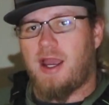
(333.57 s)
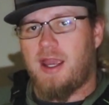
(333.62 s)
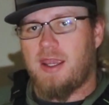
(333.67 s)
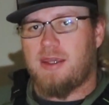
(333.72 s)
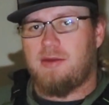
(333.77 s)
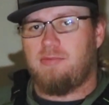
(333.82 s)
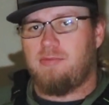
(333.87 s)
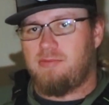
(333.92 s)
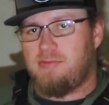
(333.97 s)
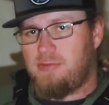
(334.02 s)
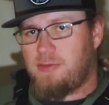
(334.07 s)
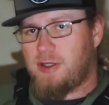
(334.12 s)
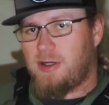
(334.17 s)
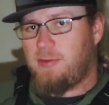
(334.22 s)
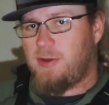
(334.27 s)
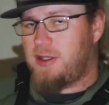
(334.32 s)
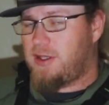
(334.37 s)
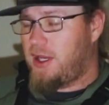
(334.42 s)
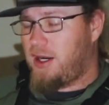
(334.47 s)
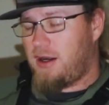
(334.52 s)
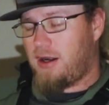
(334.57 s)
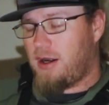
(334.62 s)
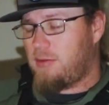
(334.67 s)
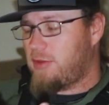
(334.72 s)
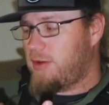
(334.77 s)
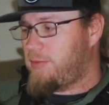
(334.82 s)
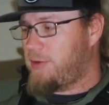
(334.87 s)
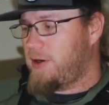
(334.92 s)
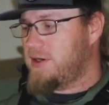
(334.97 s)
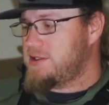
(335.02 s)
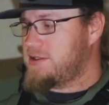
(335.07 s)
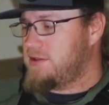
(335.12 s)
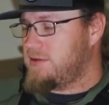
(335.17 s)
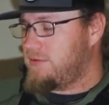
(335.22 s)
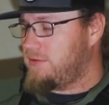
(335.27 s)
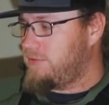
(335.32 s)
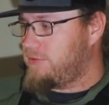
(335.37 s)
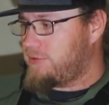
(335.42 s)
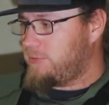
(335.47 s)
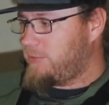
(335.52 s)
I'm gonna be carrying on my
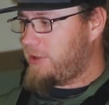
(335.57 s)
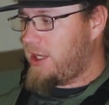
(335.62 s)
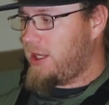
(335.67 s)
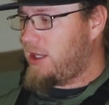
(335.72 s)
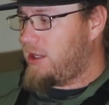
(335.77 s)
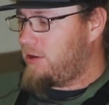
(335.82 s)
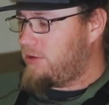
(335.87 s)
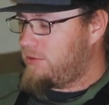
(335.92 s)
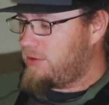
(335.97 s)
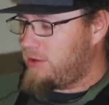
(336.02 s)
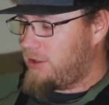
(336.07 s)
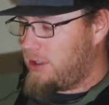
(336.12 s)
person from now.